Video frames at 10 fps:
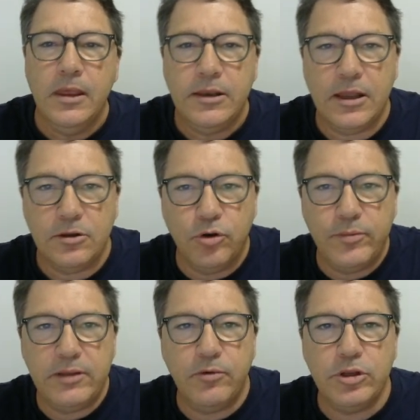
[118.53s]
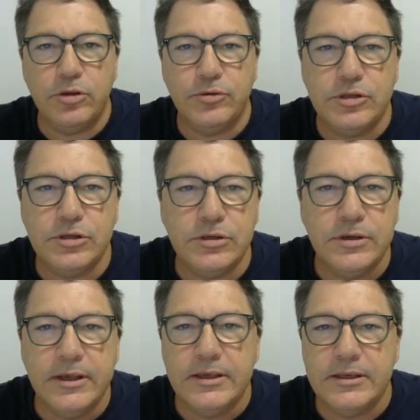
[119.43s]
Now, normally what you would
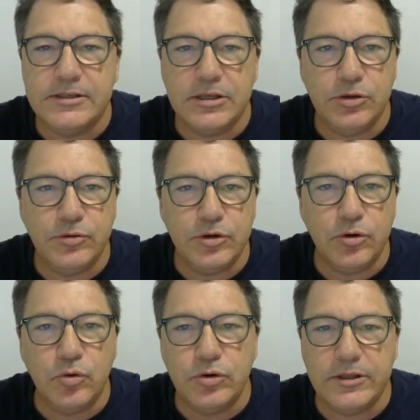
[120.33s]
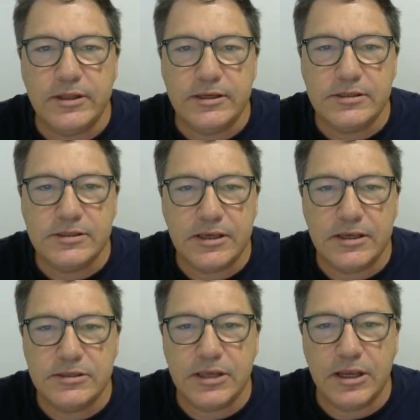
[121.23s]
do is that you would order these
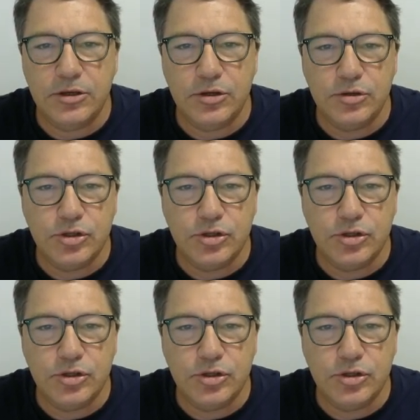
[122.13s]
scenes and you'd